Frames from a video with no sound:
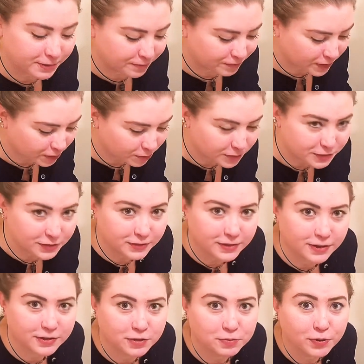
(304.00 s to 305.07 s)
we took
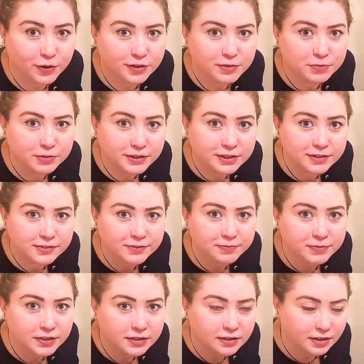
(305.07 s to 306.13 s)
out our party plates.
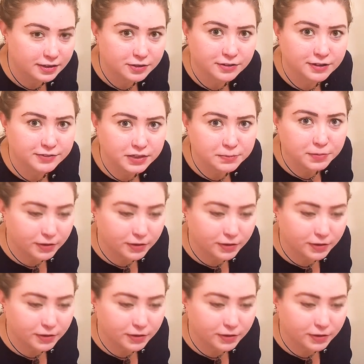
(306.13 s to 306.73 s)
I don't have any